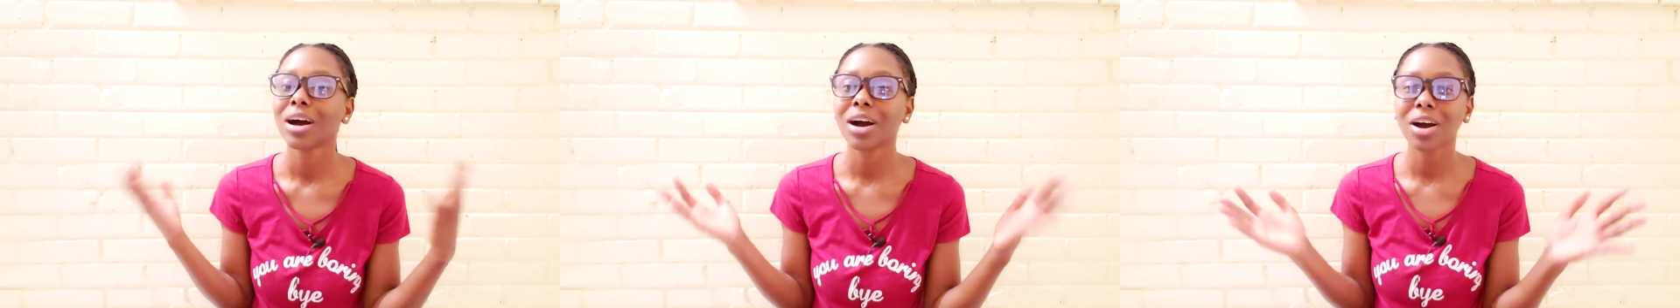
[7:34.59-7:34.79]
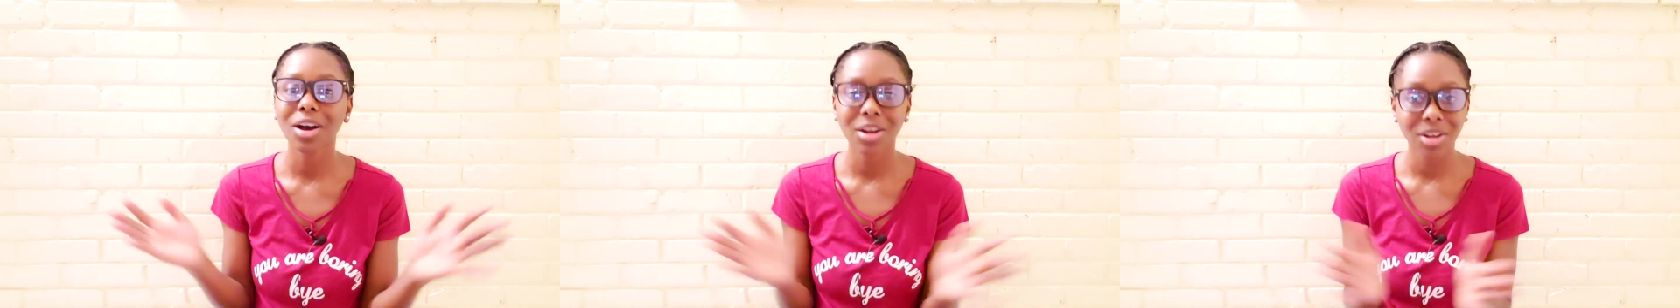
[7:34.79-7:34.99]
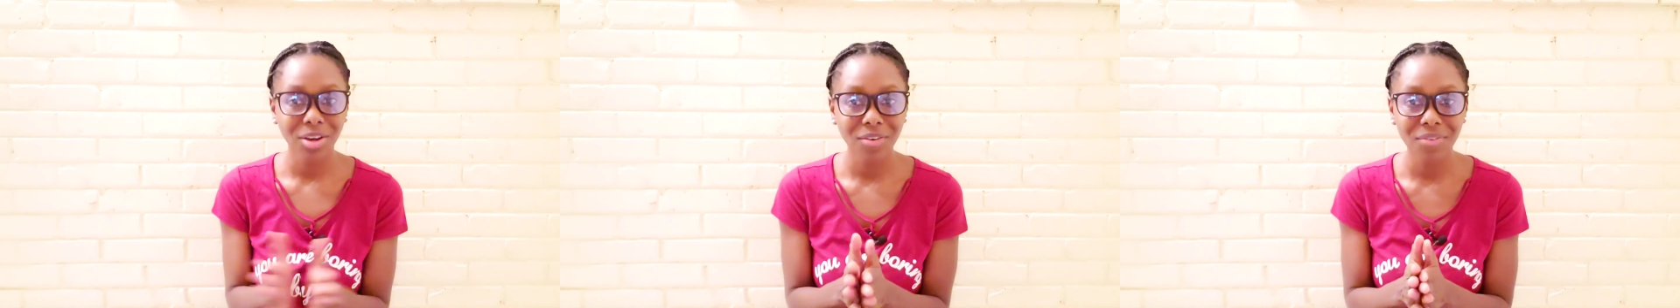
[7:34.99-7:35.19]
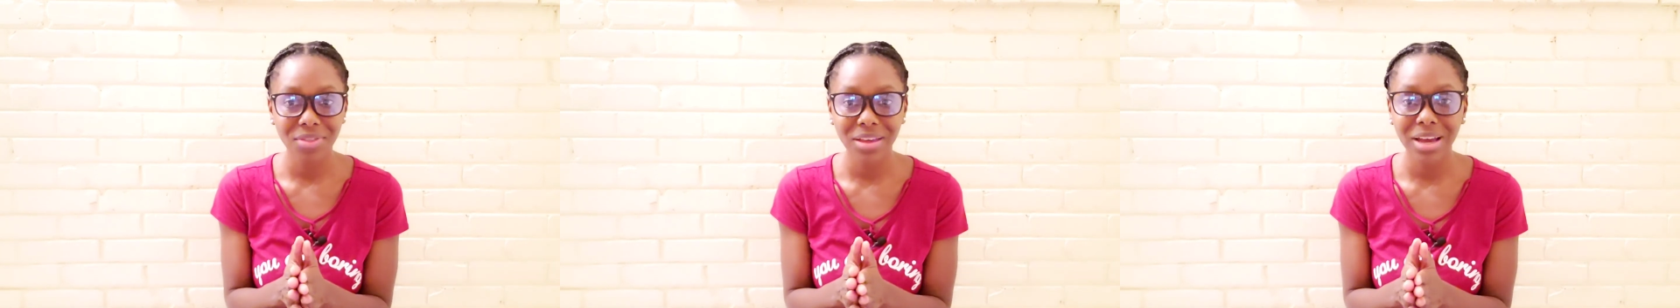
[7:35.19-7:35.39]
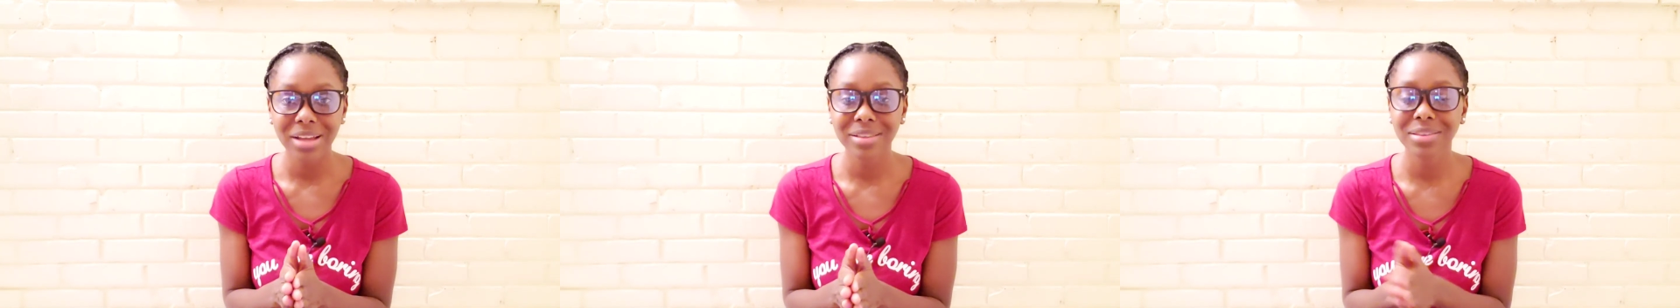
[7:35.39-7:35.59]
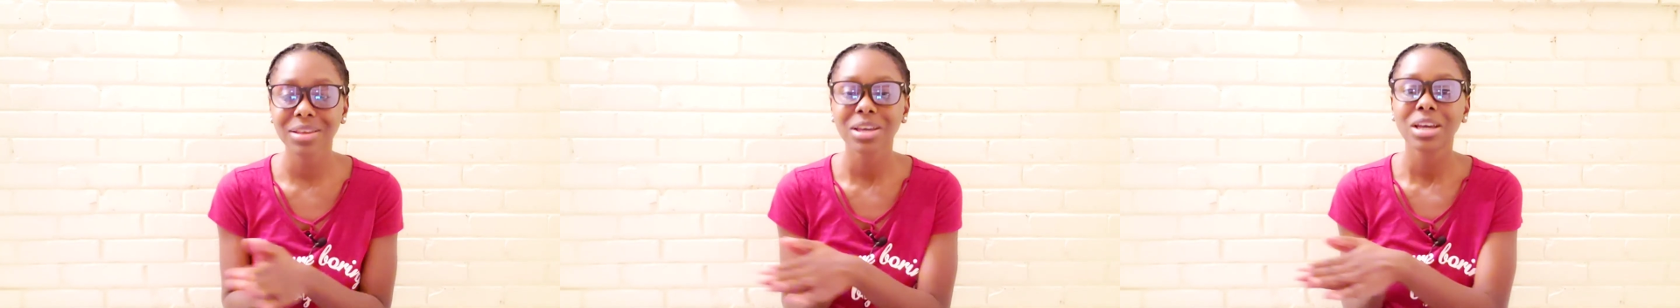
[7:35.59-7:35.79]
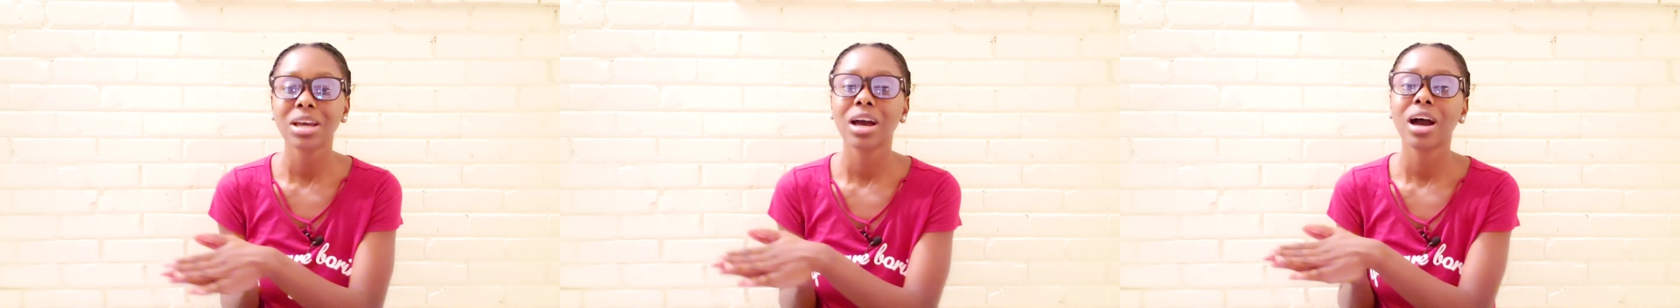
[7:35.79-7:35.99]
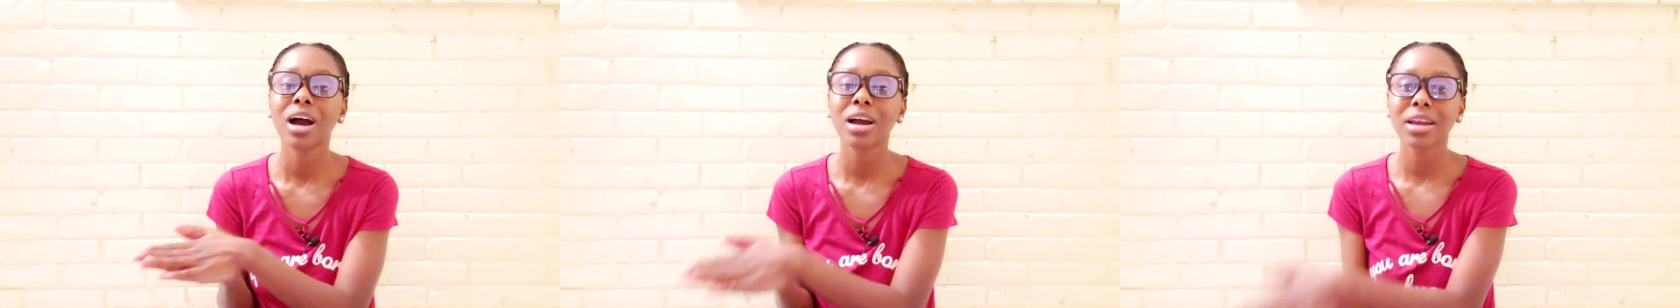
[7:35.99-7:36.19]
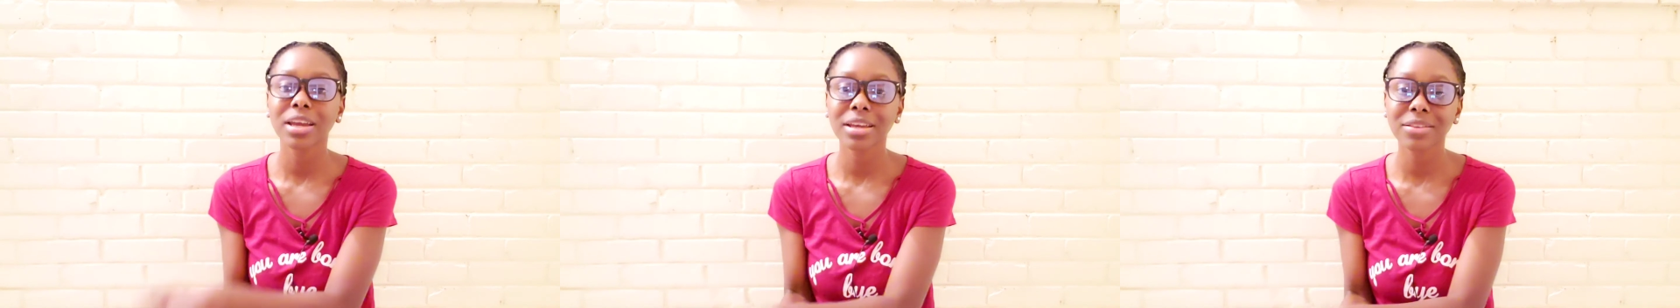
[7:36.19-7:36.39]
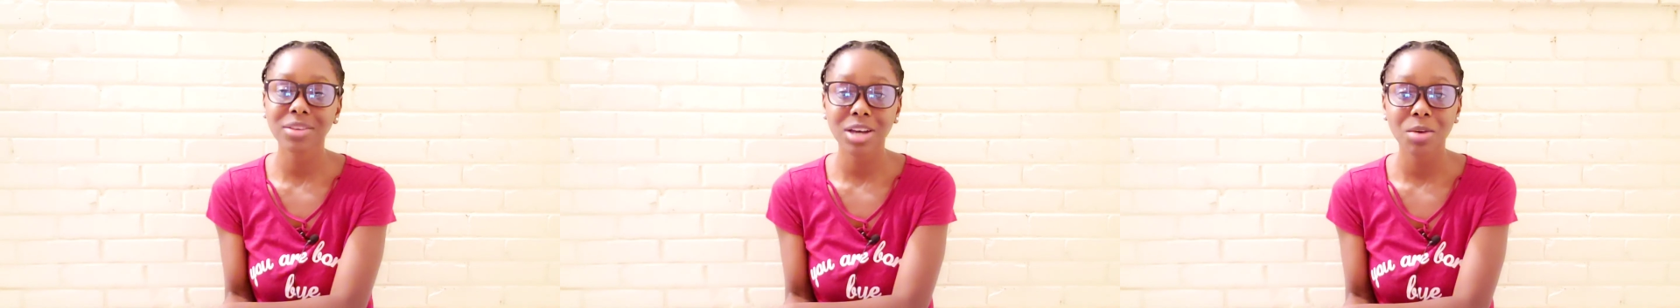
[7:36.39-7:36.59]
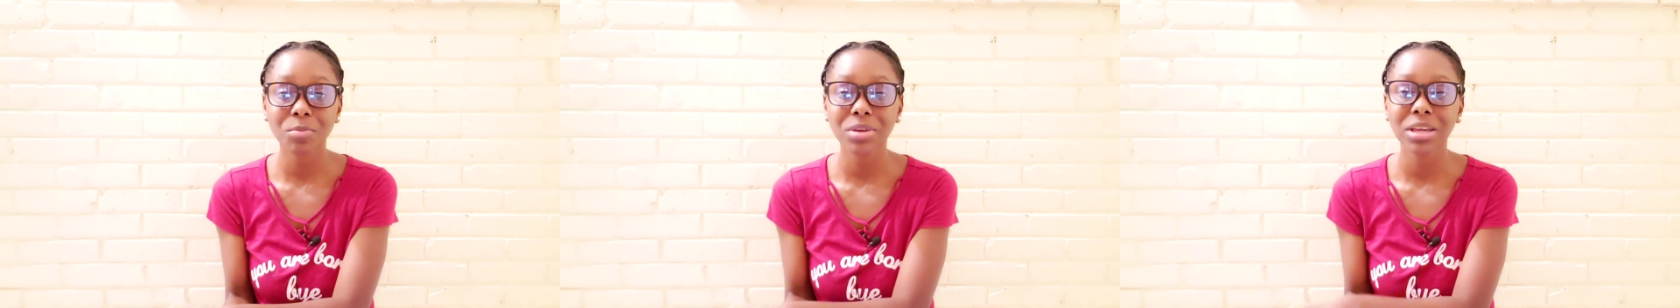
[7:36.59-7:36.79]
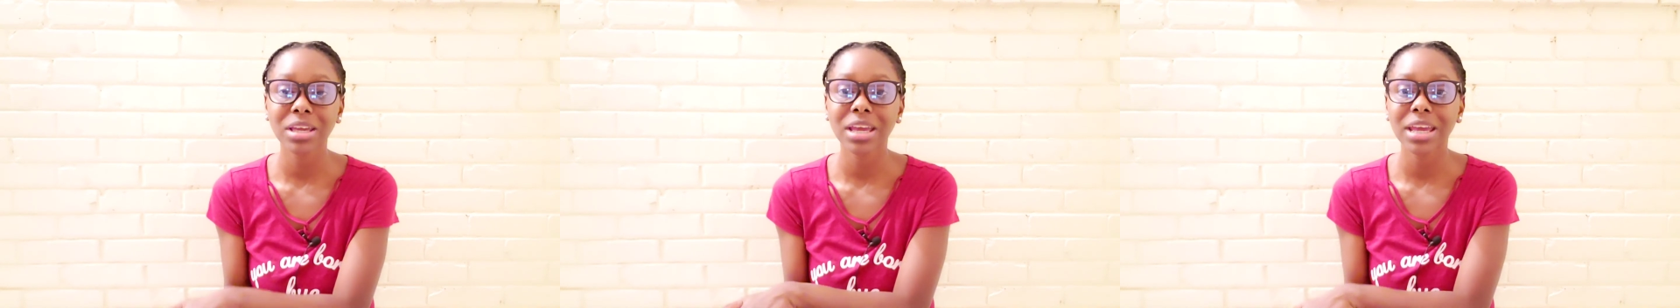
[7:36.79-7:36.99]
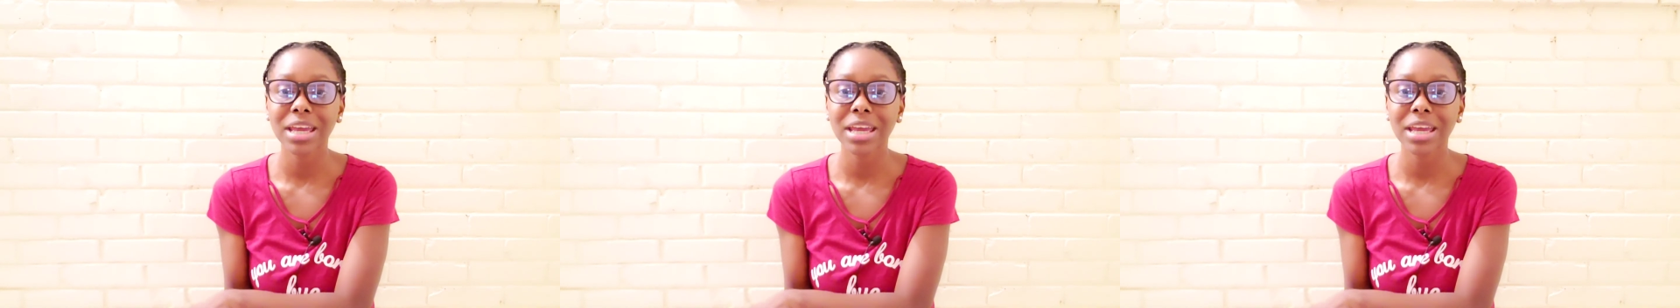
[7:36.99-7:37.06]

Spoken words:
all of that is coming